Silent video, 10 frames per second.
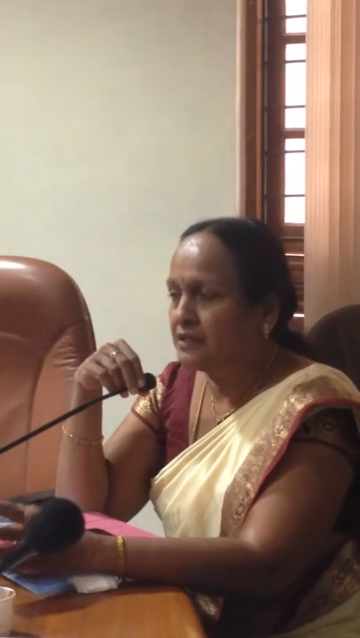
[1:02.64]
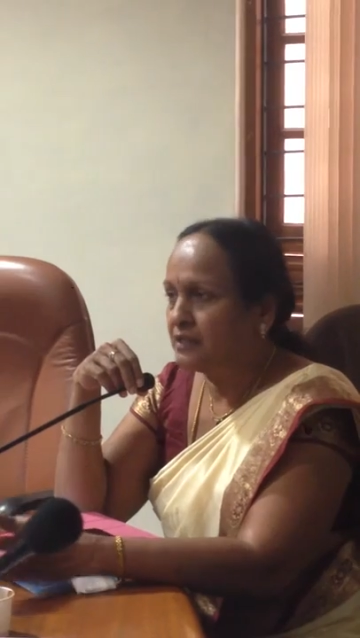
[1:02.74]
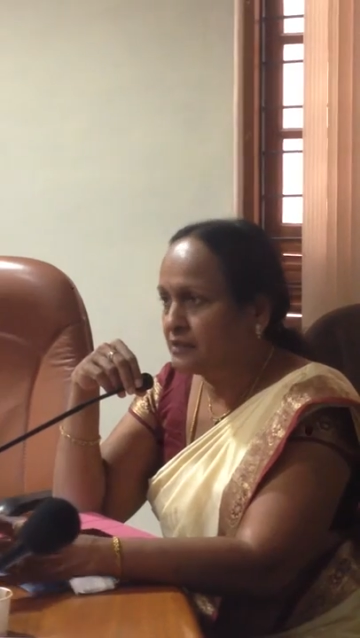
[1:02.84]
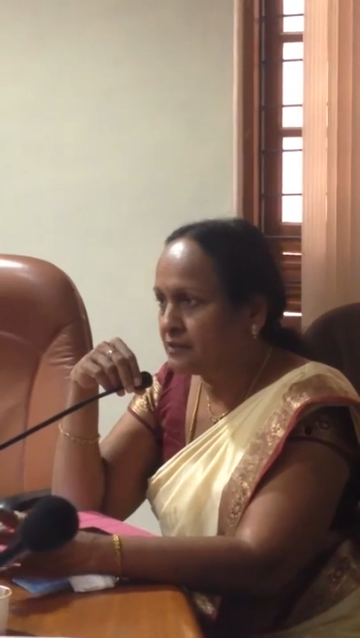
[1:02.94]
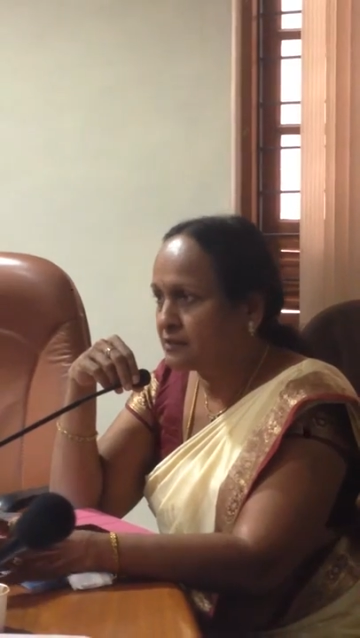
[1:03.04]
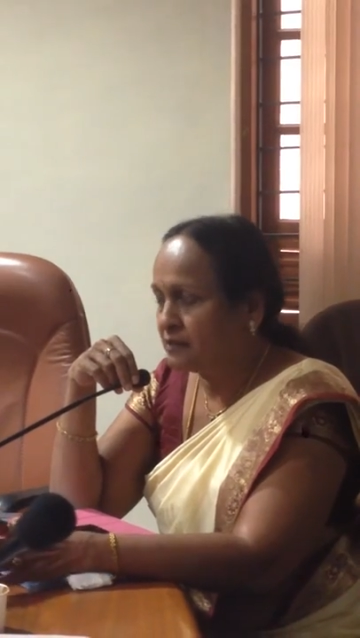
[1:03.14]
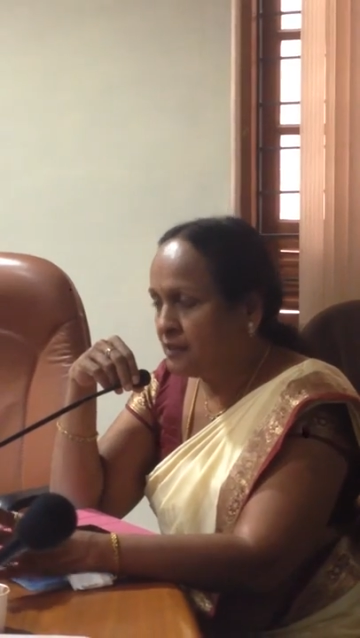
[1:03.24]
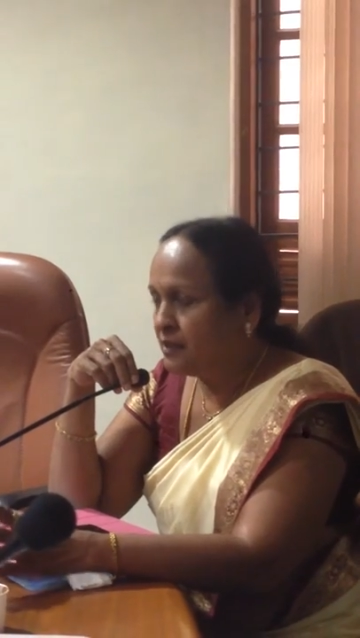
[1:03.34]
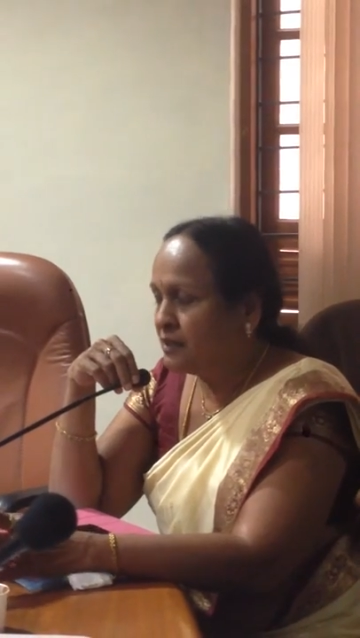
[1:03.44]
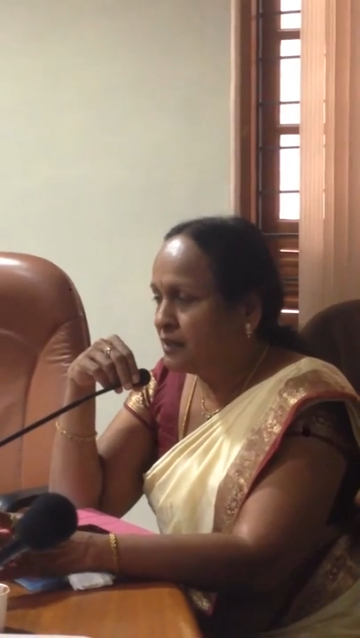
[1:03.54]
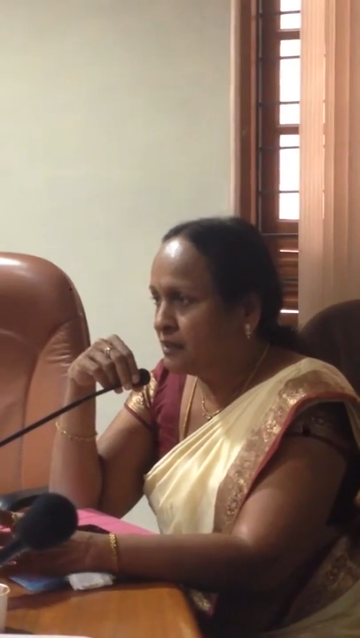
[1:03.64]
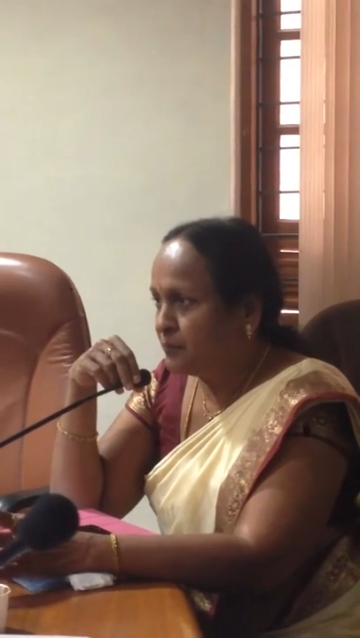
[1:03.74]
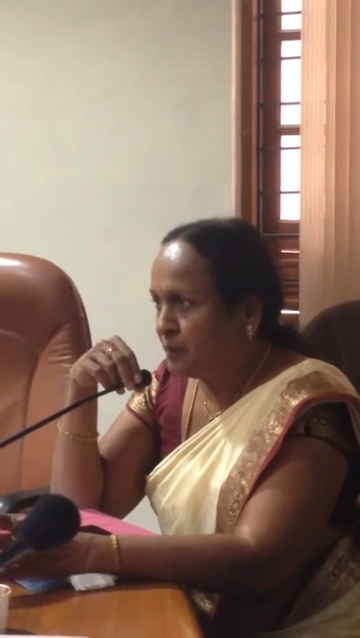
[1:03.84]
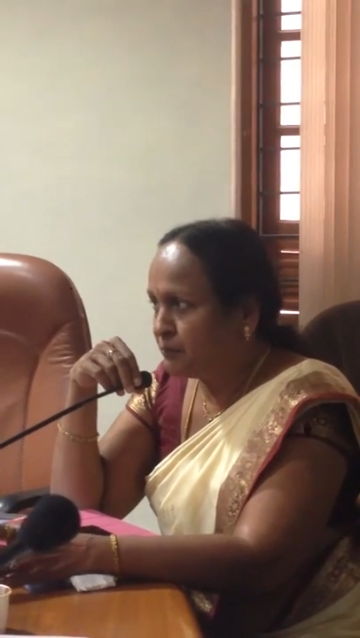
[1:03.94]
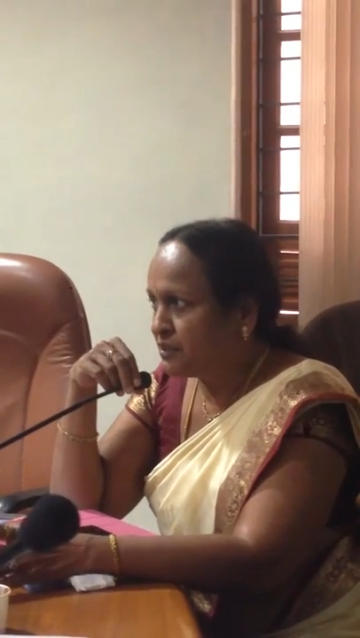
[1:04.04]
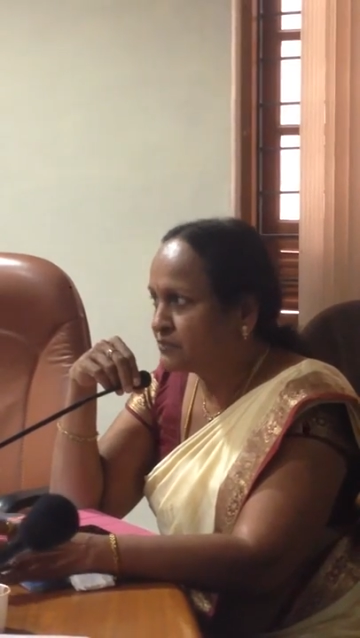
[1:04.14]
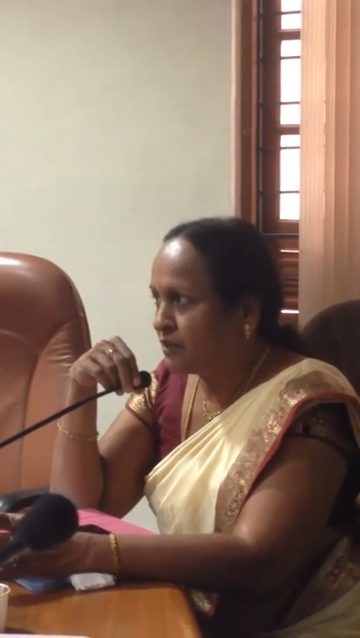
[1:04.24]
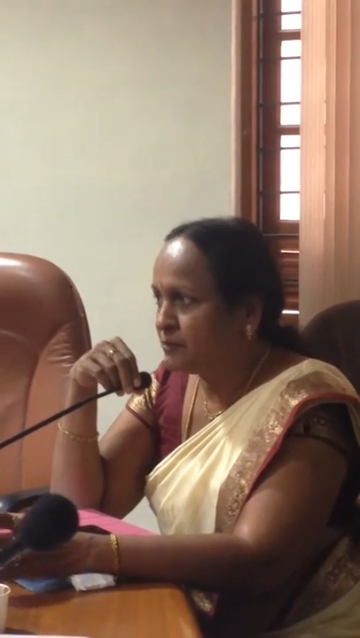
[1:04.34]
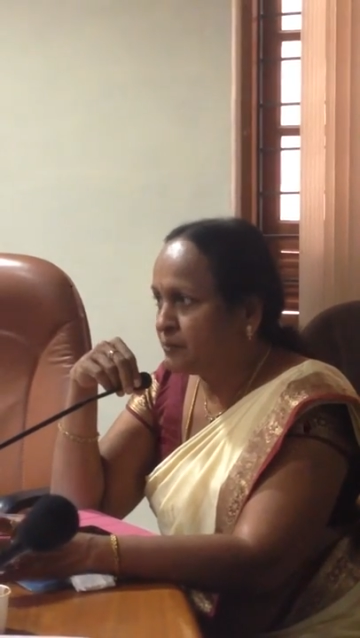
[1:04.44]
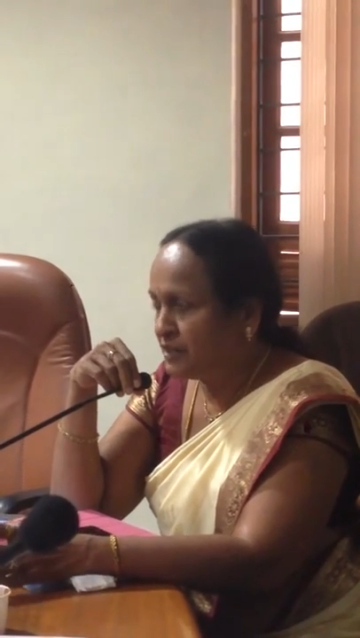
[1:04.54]
and the other members
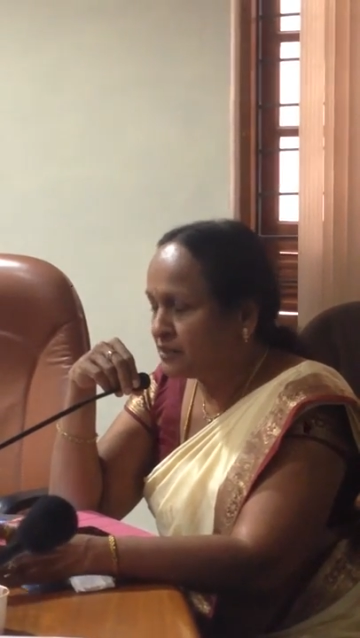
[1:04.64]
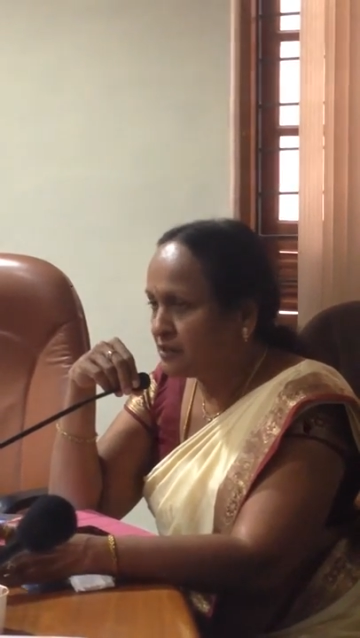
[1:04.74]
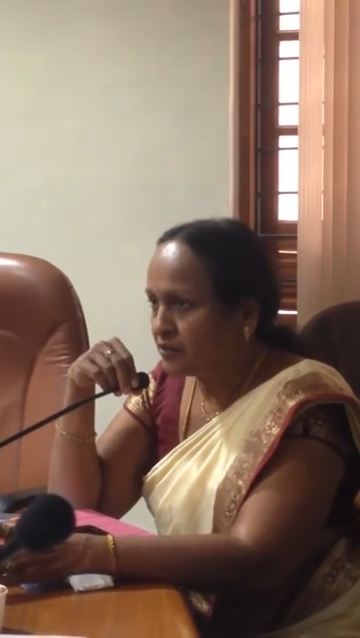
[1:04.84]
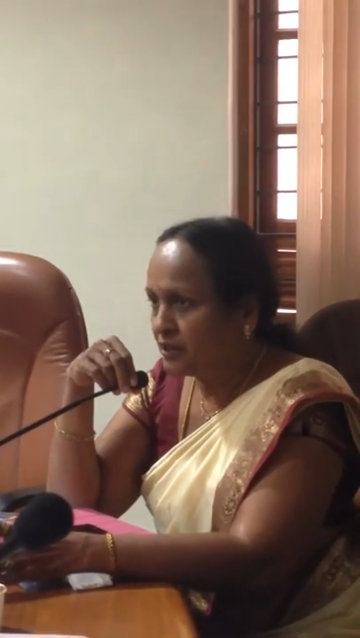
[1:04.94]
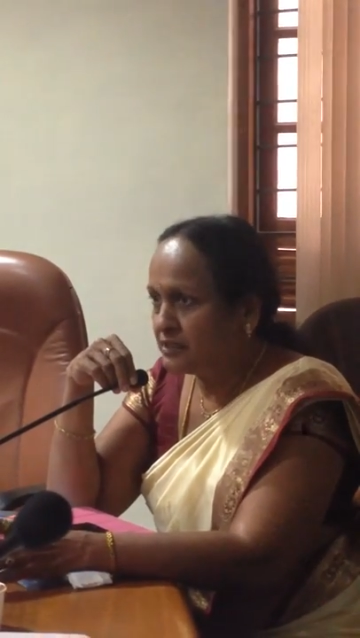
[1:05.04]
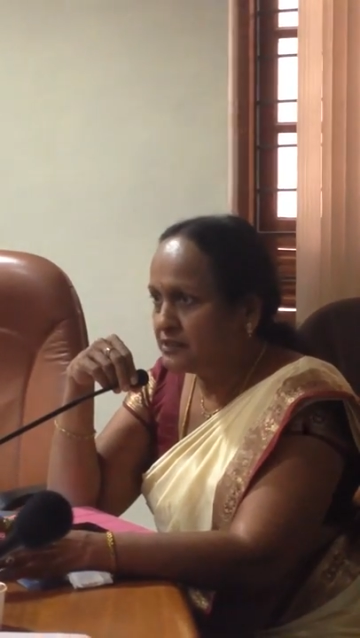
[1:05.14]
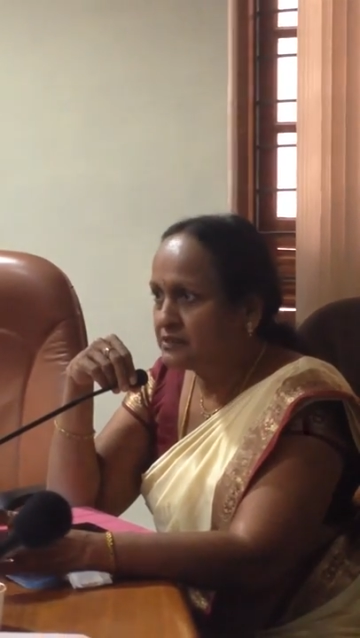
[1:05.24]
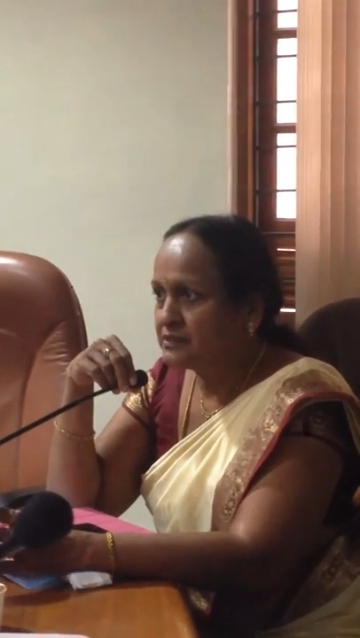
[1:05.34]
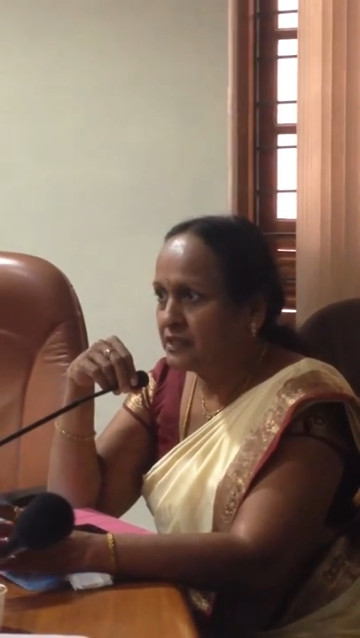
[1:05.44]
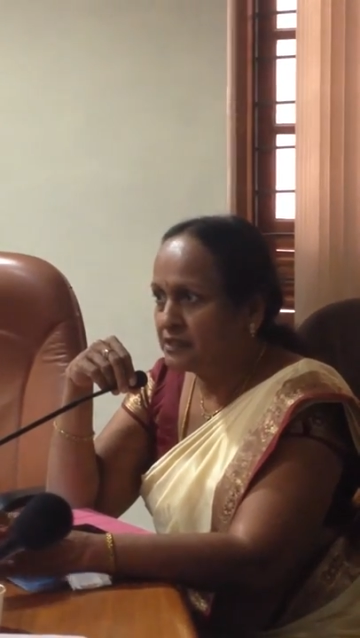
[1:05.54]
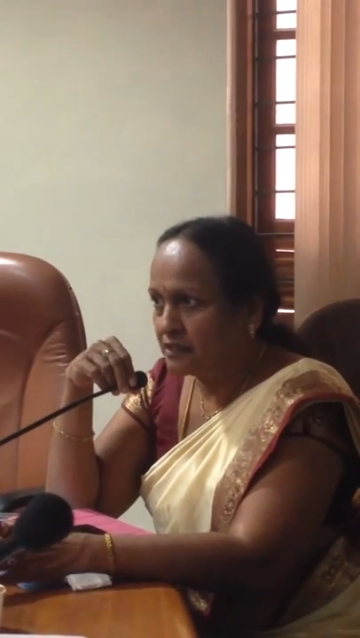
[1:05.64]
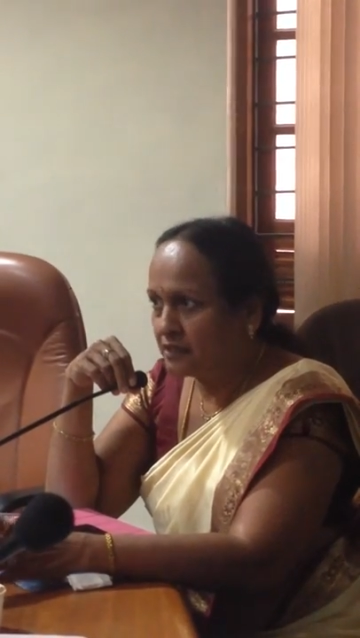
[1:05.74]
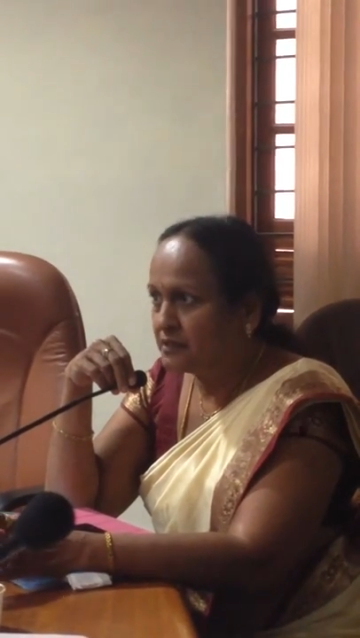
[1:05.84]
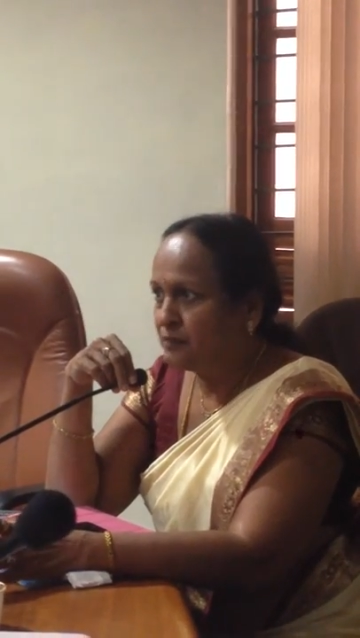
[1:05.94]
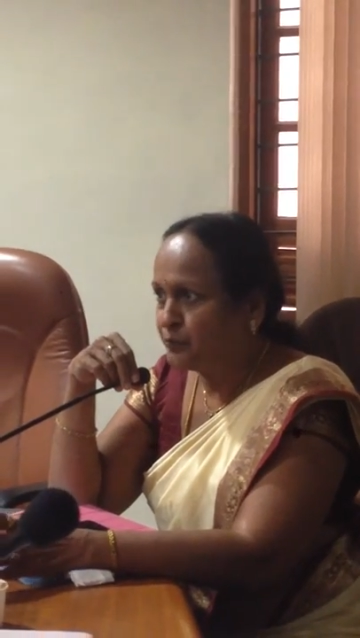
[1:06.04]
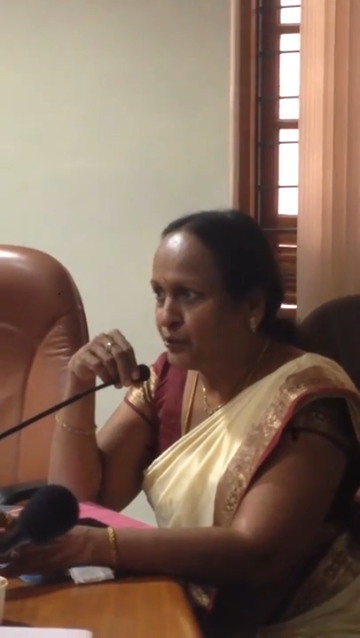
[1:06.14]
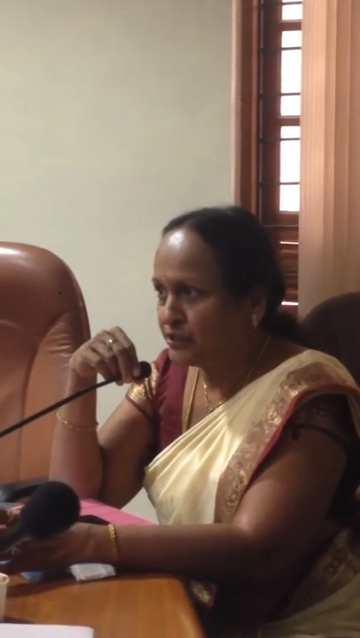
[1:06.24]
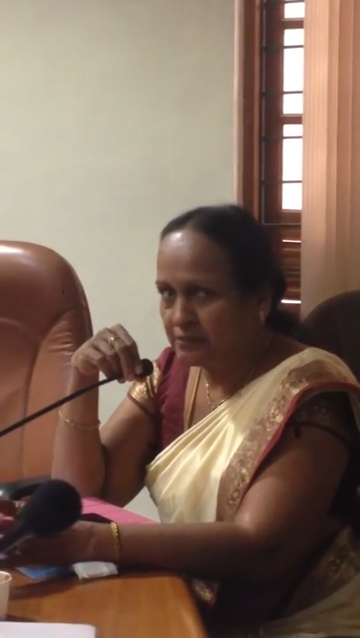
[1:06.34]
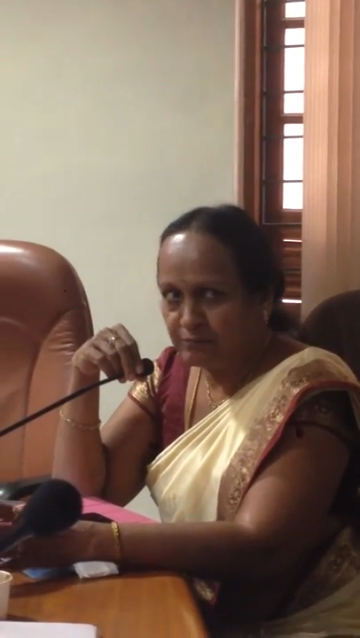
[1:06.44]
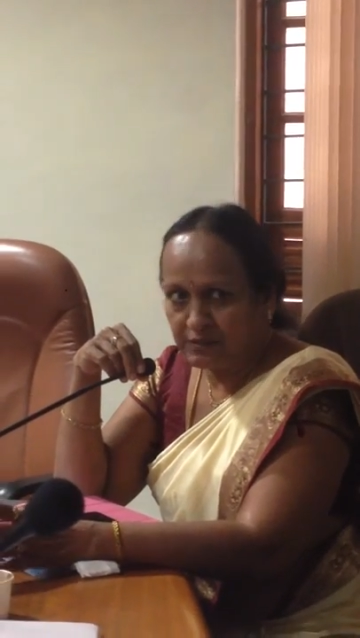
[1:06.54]
from the medical colleges and the other
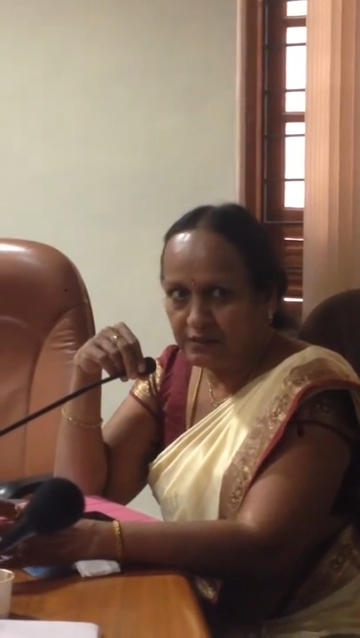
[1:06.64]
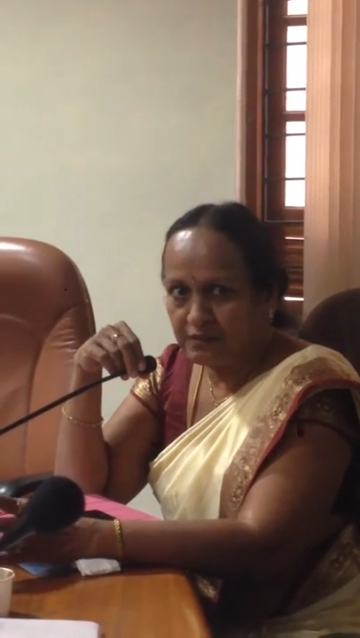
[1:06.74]
important